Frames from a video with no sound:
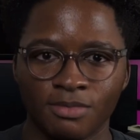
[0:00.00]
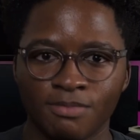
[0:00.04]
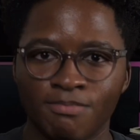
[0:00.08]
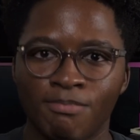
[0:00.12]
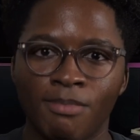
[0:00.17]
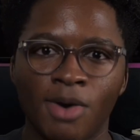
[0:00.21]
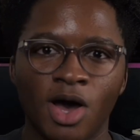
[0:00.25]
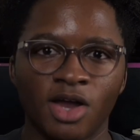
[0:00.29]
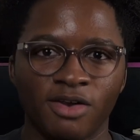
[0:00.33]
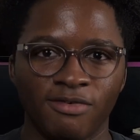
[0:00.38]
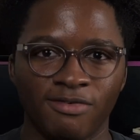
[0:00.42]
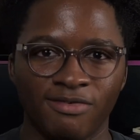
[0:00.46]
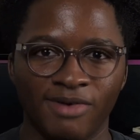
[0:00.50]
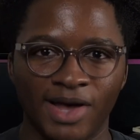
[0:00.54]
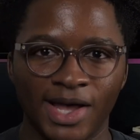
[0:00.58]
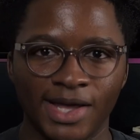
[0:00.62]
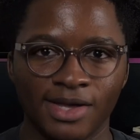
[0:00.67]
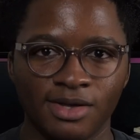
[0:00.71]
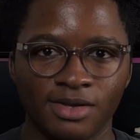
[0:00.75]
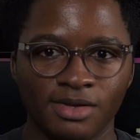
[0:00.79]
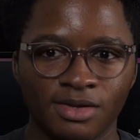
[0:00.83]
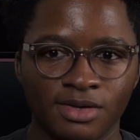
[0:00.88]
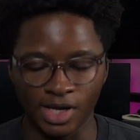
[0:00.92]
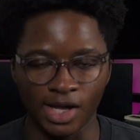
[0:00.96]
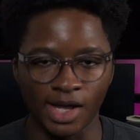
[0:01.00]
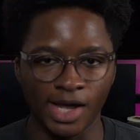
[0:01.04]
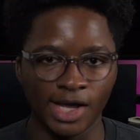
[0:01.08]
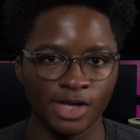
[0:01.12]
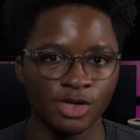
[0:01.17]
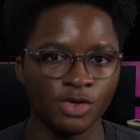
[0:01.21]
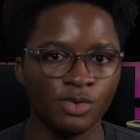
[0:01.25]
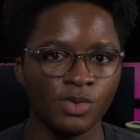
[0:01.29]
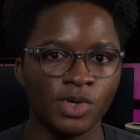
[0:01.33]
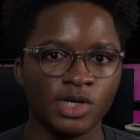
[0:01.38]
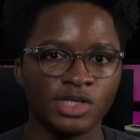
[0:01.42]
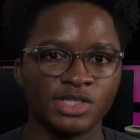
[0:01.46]
Modify it. Yeah, I
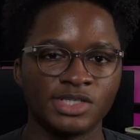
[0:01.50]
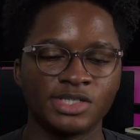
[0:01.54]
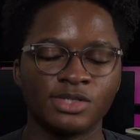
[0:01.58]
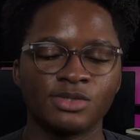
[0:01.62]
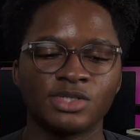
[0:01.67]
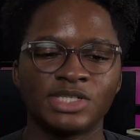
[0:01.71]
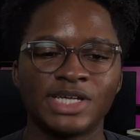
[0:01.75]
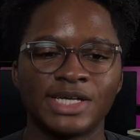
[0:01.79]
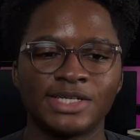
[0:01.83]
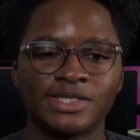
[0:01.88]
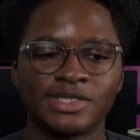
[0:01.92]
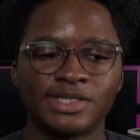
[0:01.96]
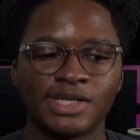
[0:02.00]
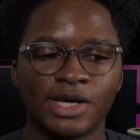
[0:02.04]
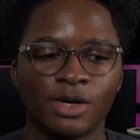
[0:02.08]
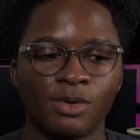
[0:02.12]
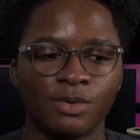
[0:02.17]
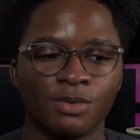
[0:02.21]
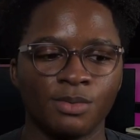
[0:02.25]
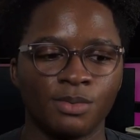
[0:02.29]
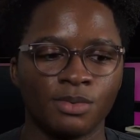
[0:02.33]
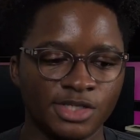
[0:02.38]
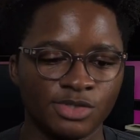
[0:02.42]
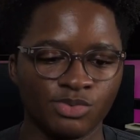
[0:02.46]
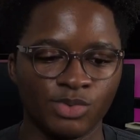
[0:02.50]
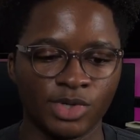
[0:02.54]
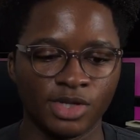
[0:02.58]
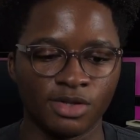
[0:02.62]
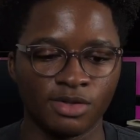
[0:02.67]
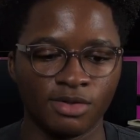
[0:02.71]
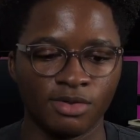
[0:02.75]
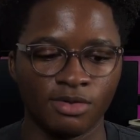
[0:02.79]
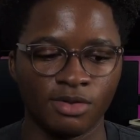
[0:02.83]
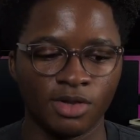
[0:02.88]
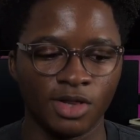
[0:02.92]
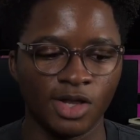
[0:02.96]
do want to still test out this
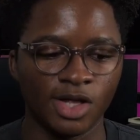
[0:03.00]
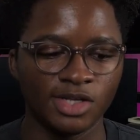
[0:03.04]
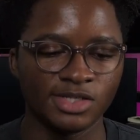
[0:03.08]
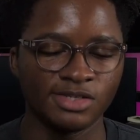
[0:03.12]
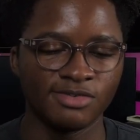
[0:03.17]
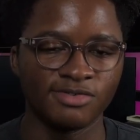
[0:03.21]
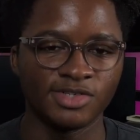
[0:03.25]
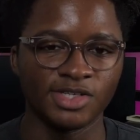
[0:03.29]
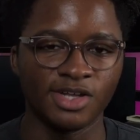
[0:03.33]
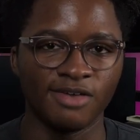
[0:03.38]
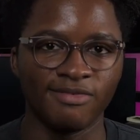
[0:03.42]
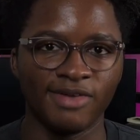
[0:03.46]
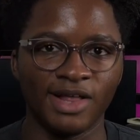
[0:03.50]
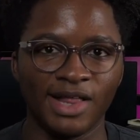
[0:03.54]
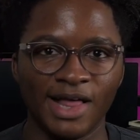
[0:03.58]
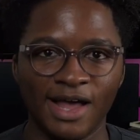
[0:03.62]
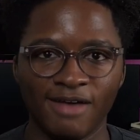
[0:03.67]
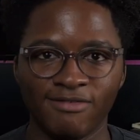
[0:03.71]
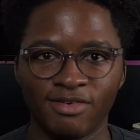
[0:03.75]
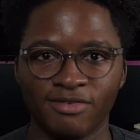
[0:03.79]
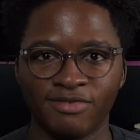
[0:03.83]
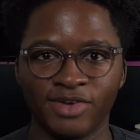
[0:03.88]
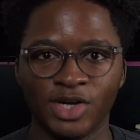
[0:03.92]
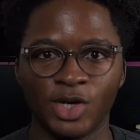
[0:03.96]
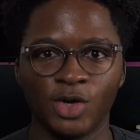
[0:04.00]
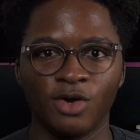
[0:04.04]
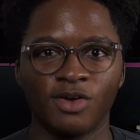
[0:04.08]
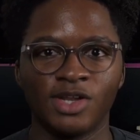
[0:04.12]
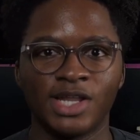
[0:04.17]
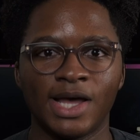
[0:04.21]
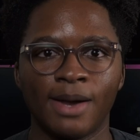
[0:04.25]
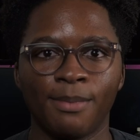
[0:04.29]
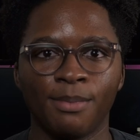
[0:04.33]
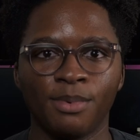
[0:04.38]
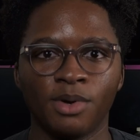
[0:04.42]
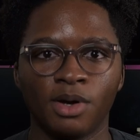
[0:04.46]
with lots of stuff. I'll have a video on
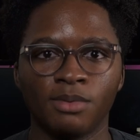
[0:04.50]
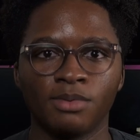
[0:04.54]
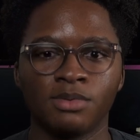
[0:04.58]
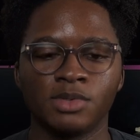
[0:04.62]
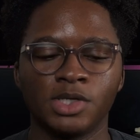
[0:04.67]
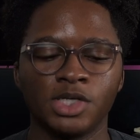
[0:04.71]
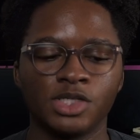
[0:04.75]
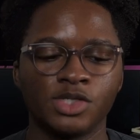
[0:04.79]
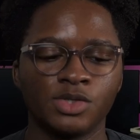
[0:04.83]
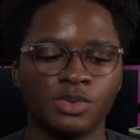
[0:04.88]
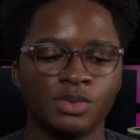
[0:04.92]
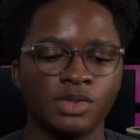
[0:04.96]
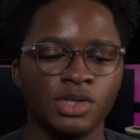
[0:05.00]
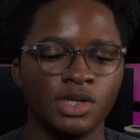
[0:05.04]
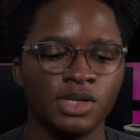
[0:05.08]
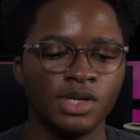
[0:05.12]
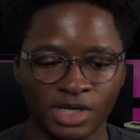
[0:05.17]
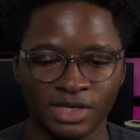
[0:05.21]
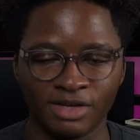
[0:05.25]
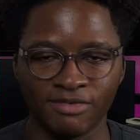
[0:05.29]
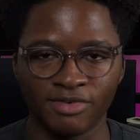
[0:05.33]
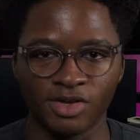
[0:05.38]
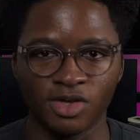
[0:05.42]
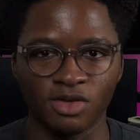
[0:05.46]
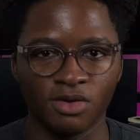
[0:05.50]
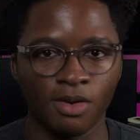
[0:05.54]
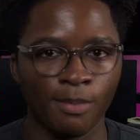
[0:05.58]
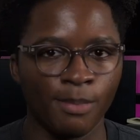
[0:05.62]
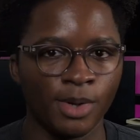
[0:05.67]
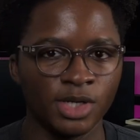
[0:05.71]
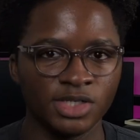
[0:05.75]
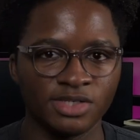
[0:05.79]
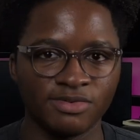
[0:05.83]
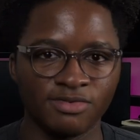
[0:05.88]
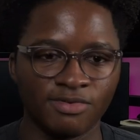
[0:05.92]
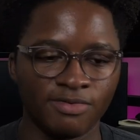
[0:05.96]
that probably soon. I'm going to give it a
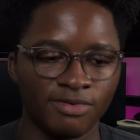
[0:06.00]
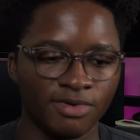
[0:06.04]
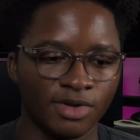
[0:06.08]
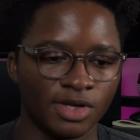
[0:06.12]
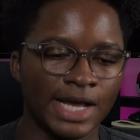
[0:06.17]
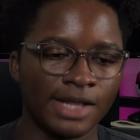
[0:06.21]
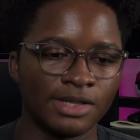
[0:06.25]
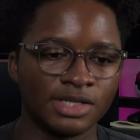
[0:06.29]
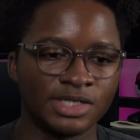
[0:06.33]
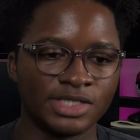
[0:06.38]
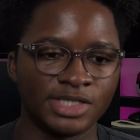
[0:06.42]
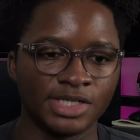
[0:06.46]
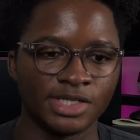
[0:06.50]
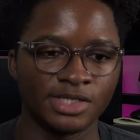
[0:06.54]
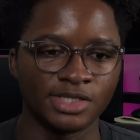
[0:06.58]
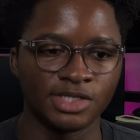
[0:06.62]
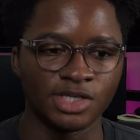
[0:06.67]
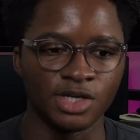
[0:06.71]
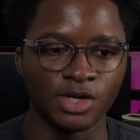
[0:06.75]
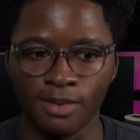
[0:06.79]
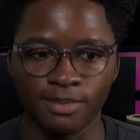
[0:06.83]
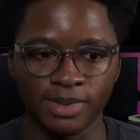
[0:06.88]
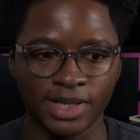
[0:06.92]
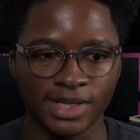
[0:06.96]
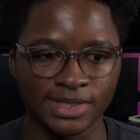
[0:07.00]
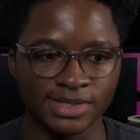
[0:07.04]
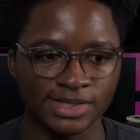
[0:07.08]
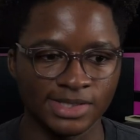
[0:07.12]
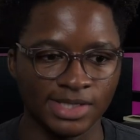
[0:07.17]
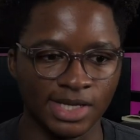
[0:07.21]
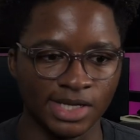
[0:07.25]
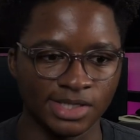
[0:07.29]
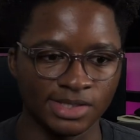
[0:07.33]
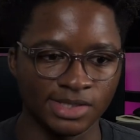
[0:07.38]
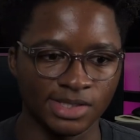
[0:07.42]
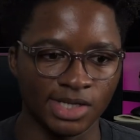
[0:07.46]
bunch of challenges, complex
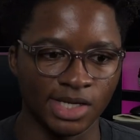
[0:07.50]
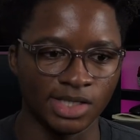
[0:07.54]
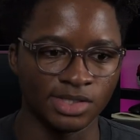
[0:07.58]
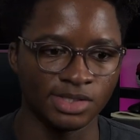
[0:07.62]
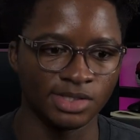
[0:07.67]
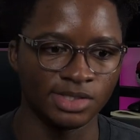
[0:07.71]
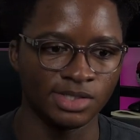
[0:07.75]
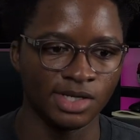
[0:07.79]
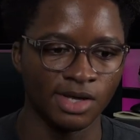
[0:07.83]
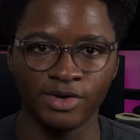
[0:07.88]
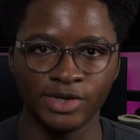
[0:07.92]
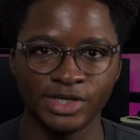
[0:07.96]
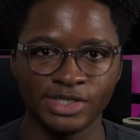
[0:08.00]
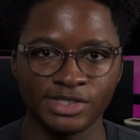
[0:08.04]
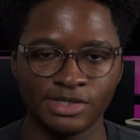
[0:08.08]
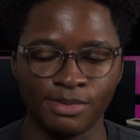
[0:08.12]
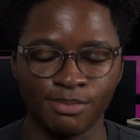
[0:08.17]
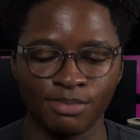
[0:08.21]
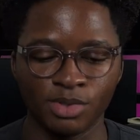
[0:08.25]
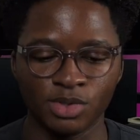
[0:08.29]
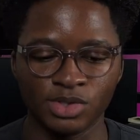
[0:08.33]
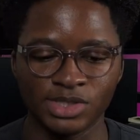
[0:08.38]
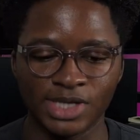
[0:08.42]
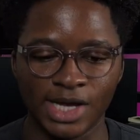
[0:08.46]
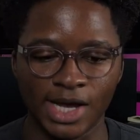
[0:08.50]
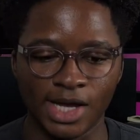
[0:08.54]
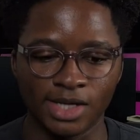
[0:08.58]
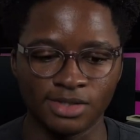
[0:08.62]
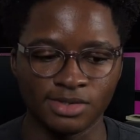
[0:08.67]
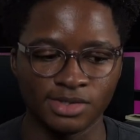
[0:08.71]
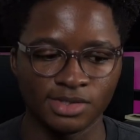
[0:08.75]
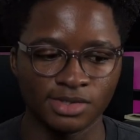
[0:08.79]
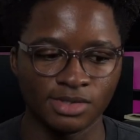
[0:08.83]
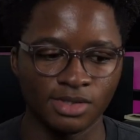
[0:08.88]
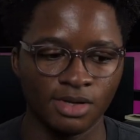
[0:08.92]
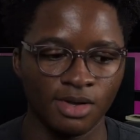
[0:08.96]
CSS, very simple
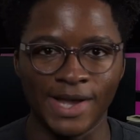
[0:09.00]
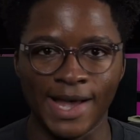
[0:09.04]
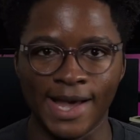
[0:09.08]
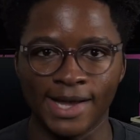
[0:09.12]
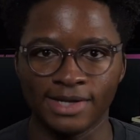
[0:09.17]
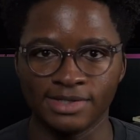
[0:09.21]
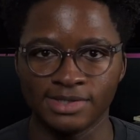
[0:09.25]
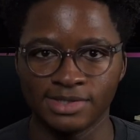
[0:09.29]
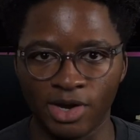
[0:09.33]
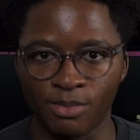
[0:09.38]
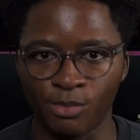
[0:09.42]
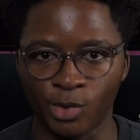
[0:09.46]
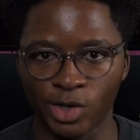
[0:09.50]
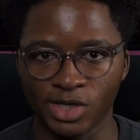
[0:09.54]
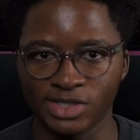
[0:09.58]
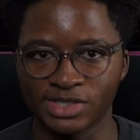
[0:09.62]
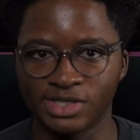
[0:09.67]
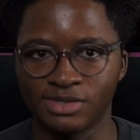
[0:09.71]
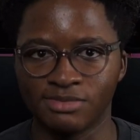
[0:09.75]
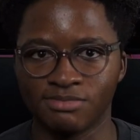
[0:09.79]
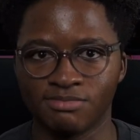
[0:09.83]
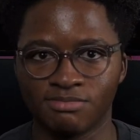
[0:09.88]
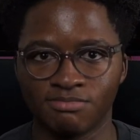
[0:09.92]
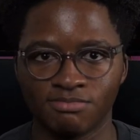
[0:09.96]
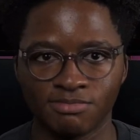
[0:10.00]
tasks, React frameworks and